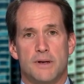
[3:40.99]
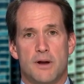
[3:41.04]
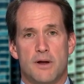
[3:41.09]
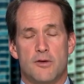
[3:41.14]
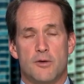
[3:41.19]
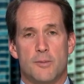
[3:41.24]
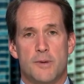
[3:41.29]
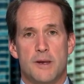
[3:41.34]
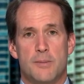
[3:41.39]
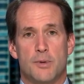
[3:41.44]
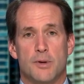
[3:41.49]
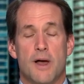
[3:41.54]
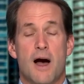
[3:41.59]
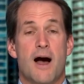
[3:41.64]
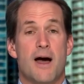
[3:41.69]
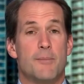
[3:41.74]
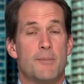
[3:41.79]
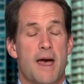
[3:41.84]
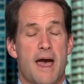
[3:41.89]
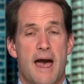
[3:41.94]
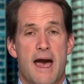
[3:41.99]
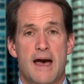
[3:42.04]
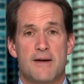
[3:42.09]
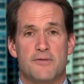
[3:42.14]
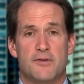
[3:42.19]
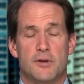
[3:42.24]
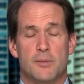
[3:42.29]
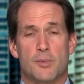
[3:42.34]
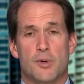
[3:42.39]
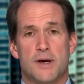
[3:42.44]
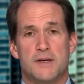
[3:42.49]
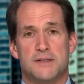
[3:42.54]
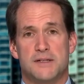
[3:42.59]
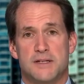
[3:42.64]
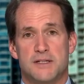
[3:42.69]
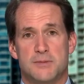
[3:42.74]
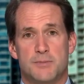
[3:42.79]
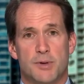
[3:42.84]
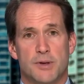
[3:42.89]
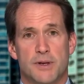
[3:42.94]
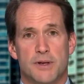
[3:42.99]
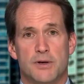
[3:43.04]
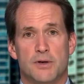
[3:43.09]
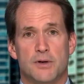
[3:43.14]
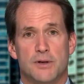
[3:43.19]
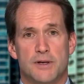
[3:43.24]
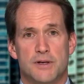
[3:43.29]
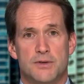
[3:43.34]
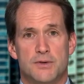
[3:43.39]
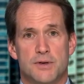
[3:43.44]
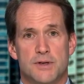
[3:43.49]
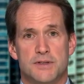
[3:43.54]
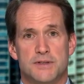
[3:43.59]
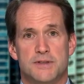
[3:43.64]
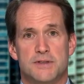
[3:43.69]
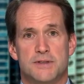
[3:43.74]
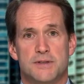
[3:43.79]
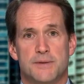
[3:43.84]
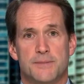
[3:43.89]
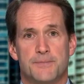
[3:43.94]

and other people on behalf of the president's political interests.